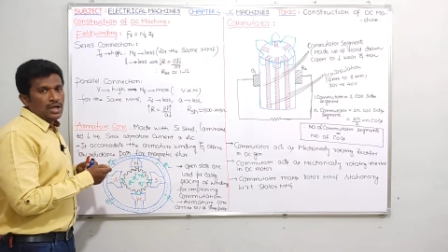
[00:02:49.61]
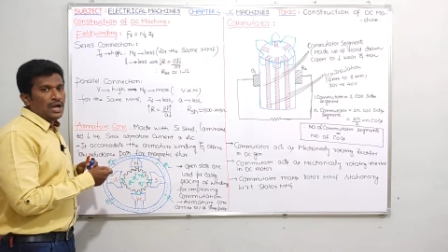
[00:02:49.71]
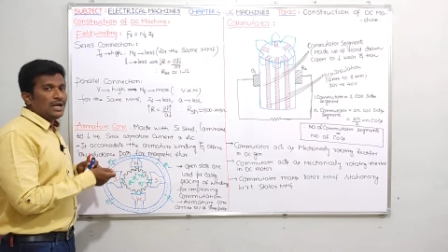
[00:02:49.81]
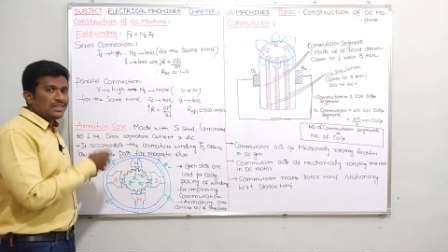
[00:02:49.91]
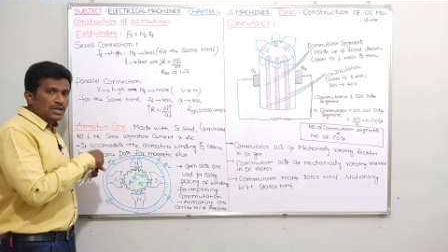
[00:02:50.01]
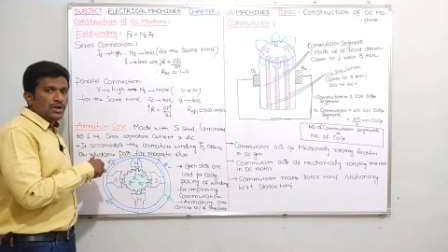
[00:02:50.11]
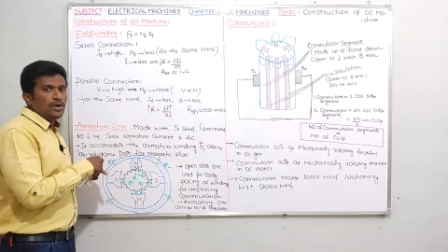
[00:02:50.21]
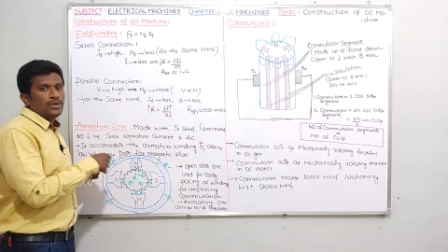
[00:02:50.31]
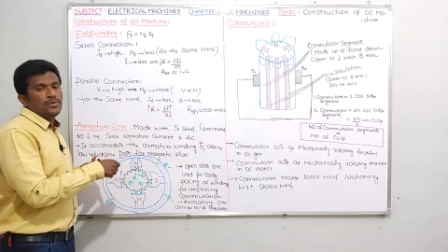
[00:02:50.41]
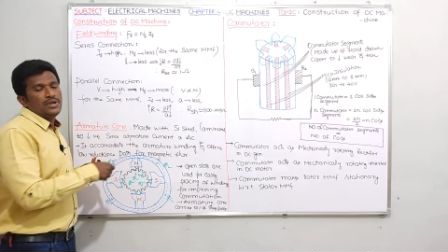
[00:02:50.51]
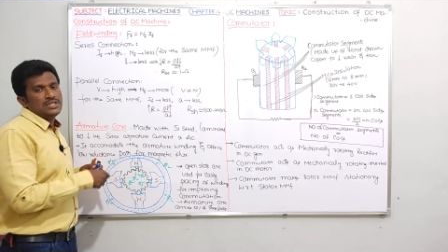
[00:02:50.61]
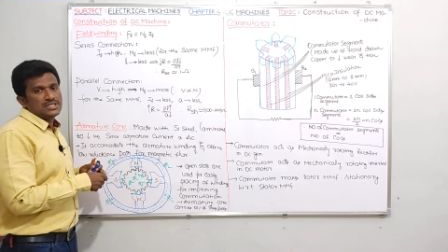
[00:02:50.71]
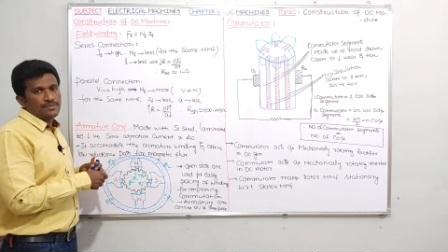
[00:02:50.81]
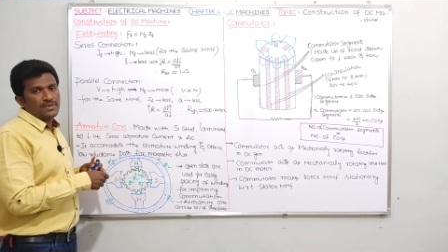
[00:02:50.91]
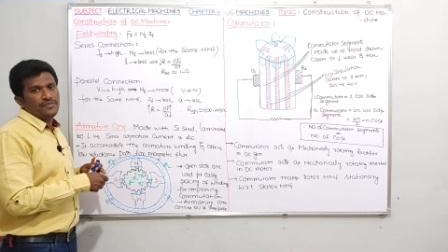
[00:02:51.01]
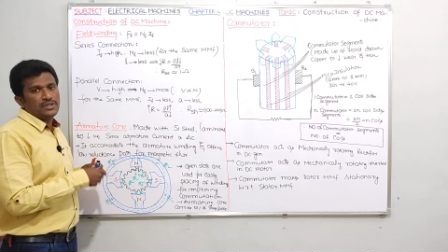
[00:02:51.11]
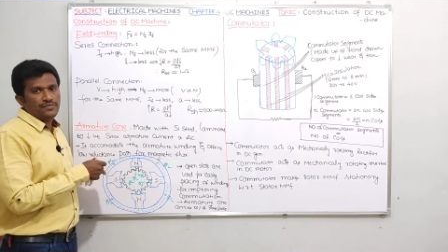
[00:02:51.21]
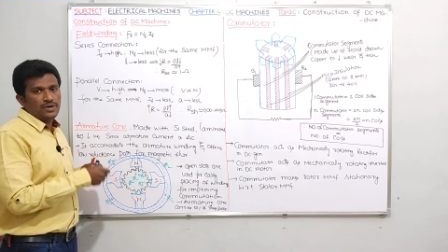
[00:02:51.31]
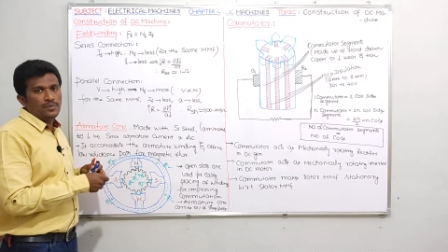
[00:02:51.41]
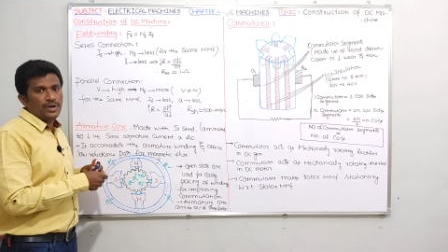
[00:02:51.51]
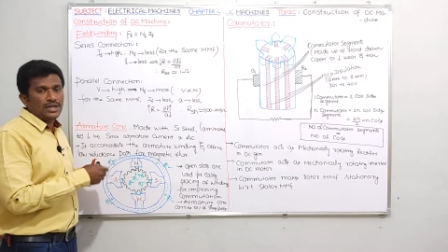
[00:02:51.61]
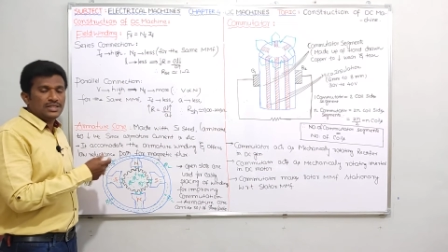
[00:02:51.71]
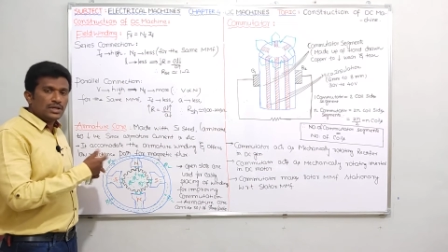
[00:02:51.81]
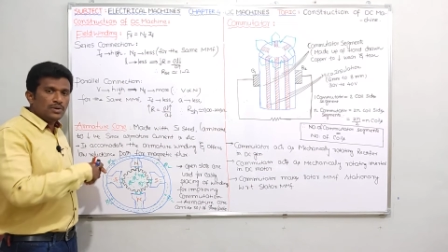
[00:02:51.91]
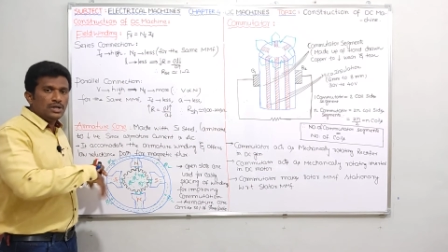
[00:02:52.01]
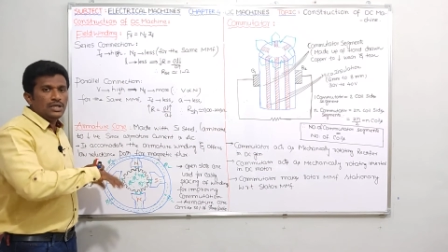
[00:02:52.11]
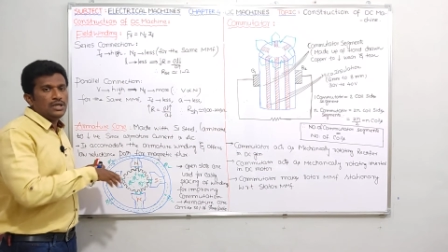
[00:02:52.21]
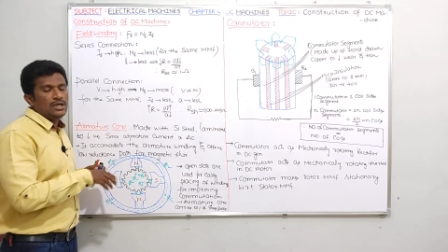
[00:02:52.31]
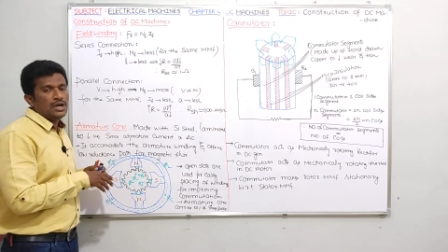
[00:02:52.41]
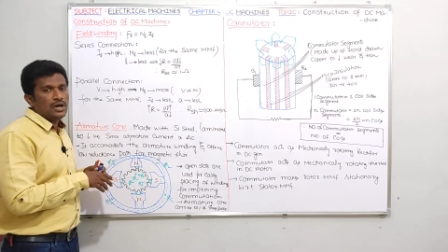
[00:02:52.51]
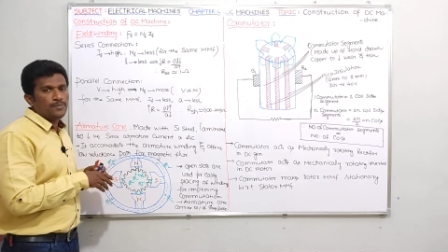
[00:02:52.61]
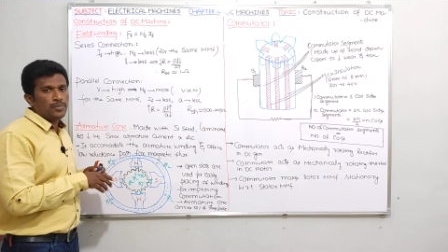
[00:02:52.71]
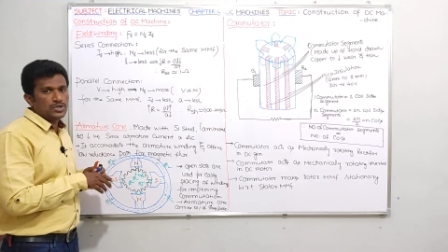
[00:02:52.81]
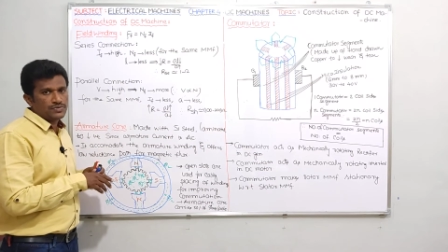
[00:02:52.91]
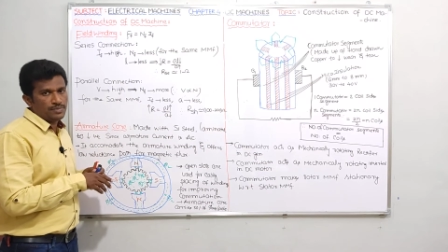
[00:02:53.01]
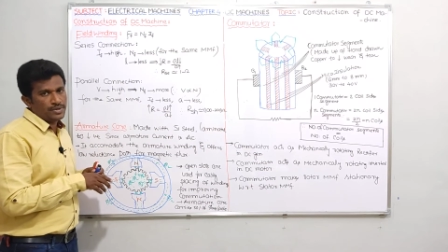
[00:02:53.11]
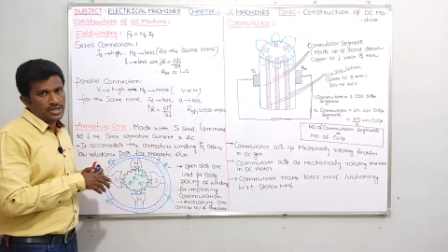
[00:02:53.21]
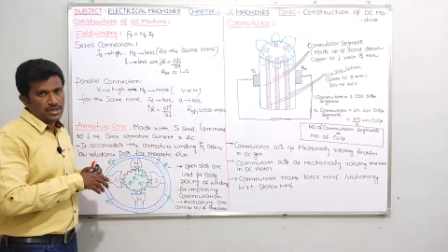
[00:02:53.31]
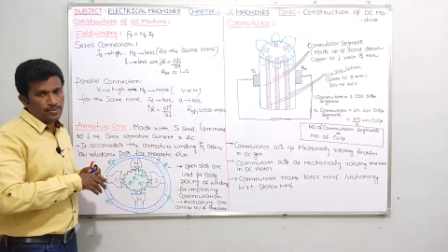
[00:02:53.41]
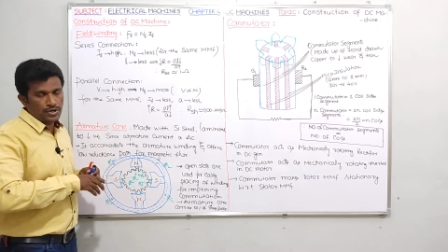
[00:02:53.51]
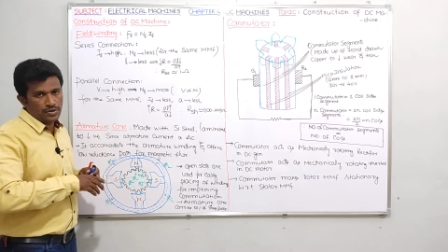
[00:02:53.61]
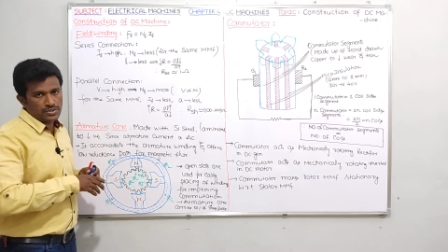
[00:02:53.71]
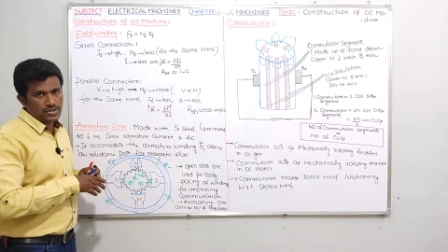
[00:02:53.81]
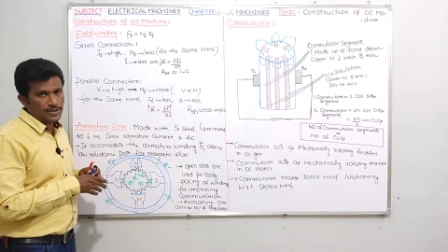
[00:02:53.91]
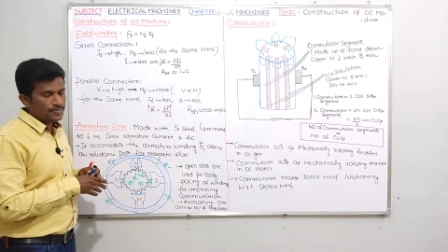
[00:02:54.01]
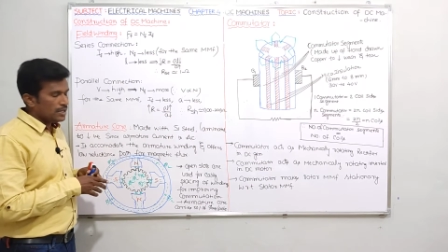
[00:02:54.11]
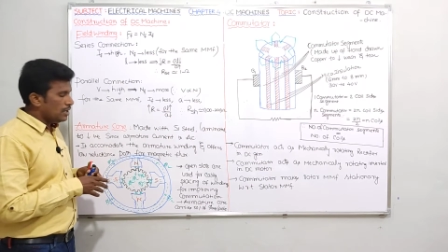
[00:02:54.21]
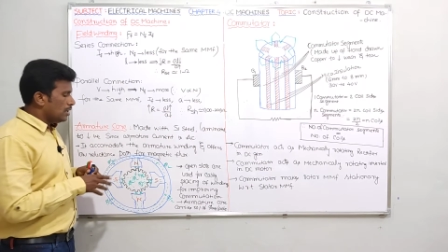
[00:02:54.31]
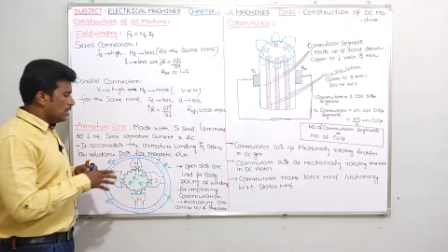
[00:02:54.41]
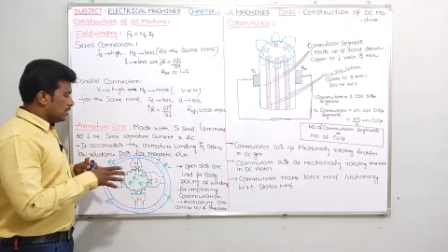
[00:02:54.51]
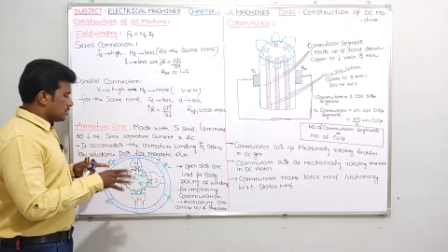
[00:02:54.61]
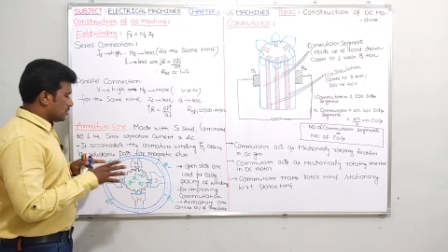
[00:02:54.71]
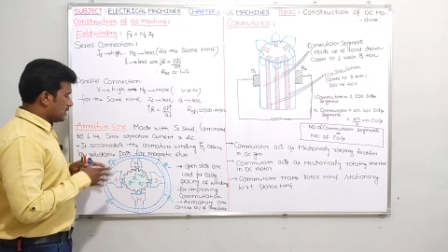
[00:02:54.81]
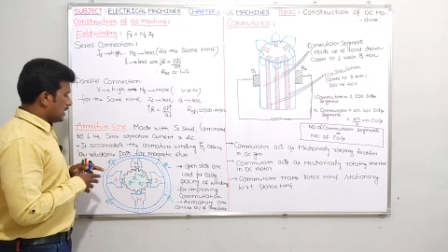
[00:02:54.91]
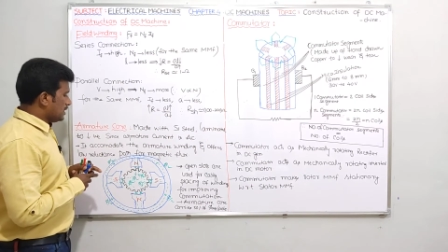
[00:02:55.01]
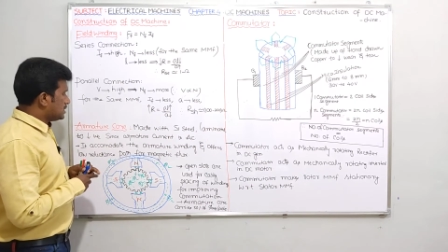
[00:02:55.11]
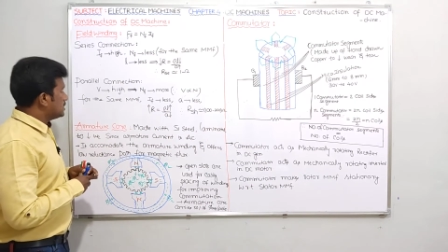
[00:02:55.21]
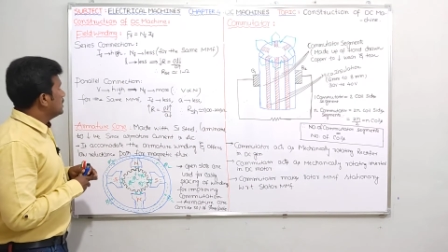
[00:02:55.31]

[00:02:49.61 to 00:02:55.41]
and then you have to give DC supply for the field winding, then only poles will be produced. Okay, so see guys,